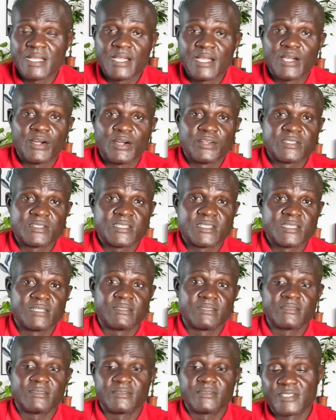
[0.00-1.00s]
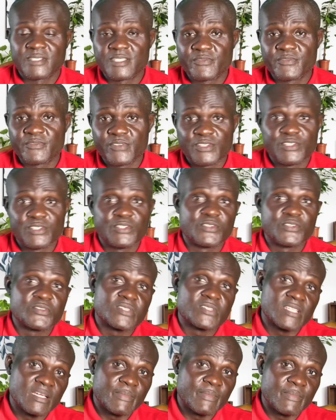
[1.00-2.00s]
until this video
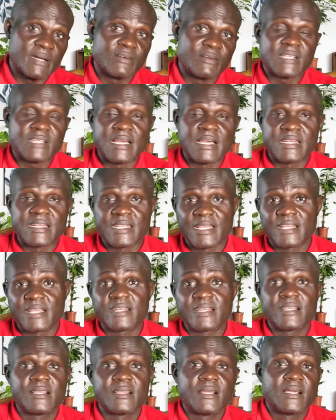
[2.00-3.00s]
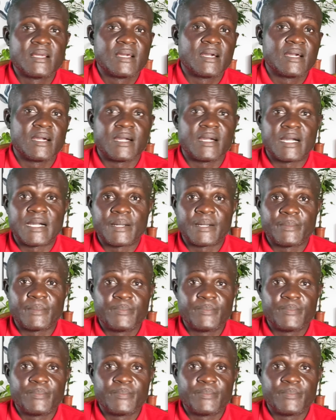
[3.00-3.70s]
came out, and then, the